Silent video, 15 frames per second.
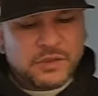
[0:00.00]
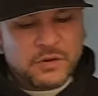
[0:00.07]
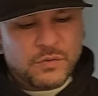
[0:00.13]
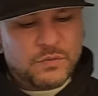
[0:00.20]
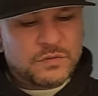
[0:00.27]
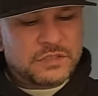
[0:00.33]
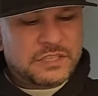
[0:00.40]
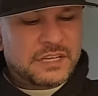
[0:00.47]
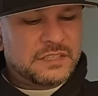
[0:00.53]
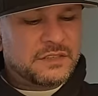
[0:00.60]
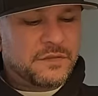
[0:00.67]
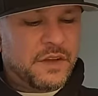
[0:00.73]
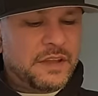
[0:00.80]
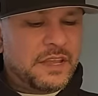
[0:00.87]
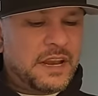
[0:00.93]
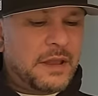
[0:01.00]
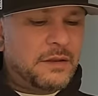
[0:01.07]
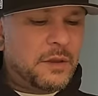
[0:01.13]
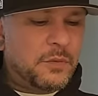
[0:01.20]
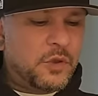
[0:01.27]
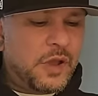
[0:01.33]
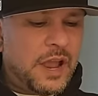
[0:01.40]
You know, since fucking
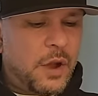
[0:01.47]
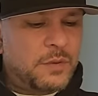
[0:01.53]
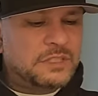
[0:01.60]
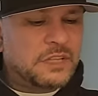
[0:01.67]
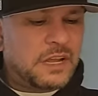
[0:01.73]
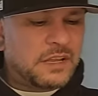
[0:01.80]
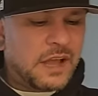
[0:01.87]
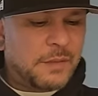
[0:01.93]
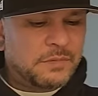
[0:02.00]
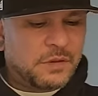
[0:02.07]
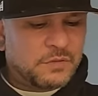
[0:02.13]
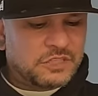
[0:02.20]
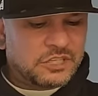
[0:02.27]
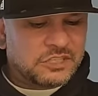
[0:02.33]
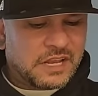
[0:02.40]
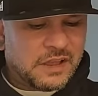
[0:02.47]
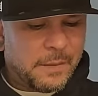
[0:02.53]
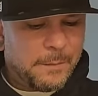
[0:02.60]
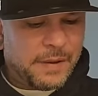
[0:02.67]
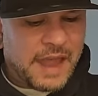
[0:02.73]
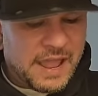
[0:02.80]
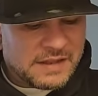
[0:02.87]
NWA, I always thought Compton was just like a
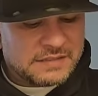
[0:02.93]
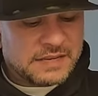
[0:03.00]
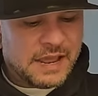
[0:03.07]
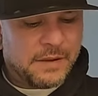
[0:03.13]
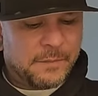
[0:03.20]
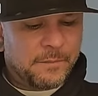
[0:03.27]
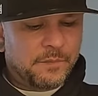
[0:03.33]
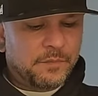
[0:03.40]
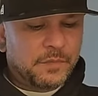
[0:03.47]
black town.